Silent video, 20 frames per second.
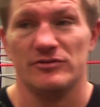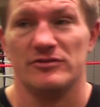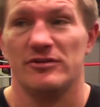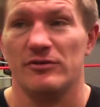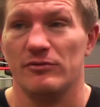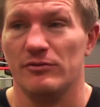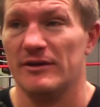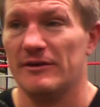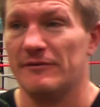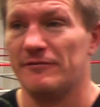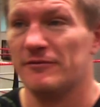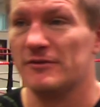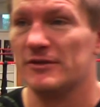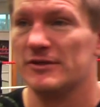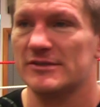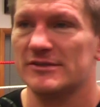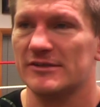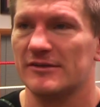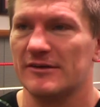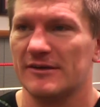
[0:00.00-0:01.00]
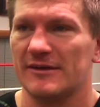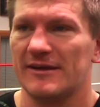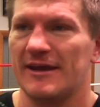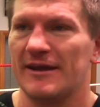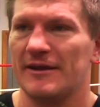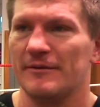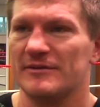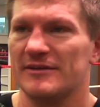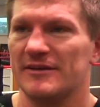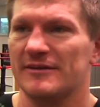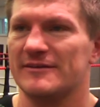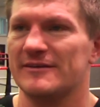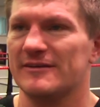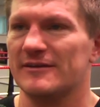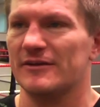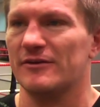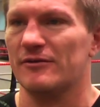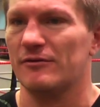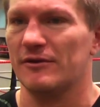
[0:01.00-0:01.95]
two different games, isn't it?